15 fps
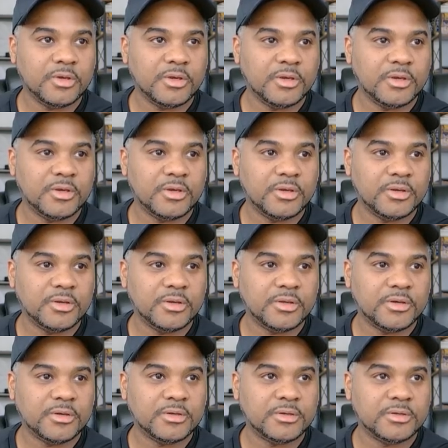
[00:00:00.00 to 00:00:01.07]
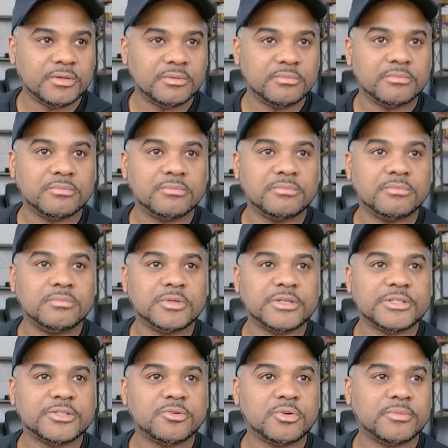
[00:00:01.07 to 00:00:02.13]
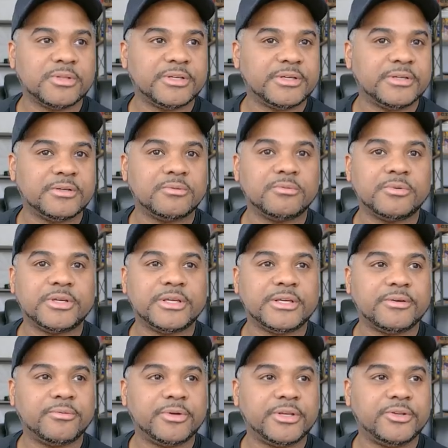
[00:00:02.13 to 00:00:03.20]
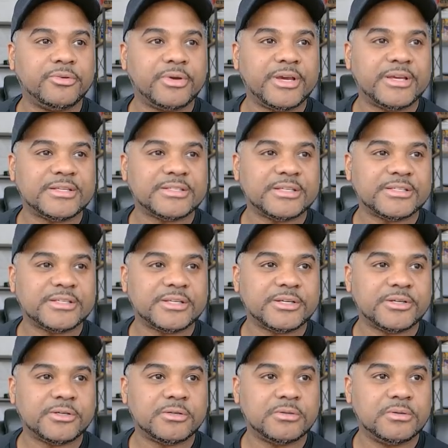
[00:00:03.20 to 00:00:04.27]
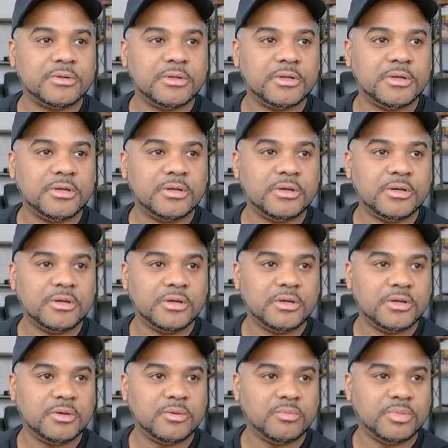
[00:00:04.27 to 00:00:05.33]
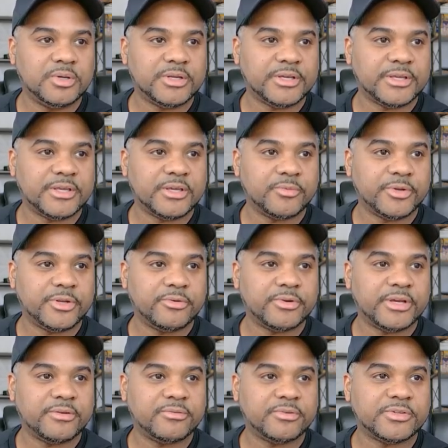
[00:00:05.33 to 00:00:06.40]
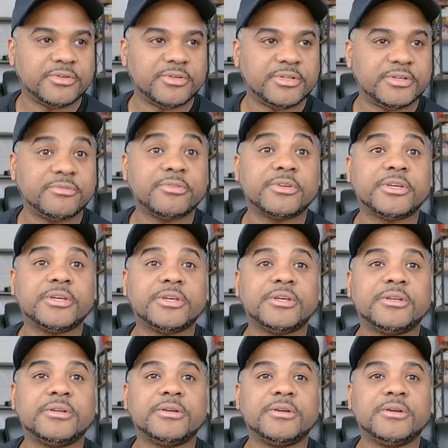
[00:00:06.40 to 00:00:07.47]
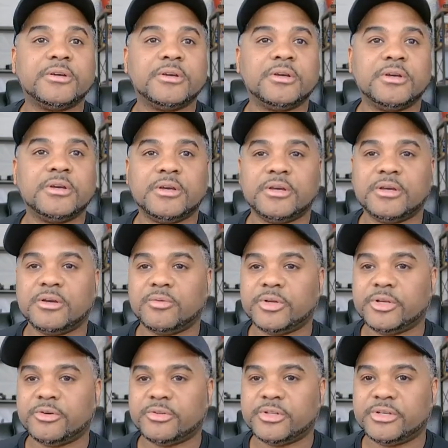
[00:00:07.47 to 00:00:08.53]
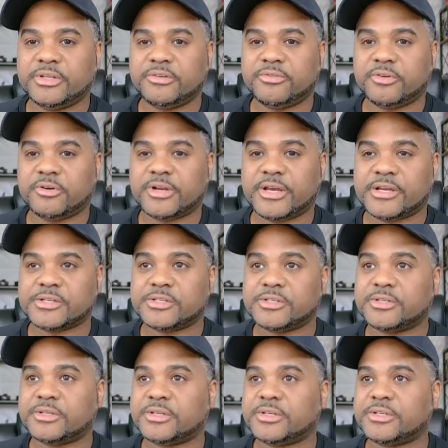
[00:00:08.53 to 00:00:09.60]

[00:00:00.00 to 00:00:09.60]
And because normally we do SSL, but again, we don't have a certificate. We know the default action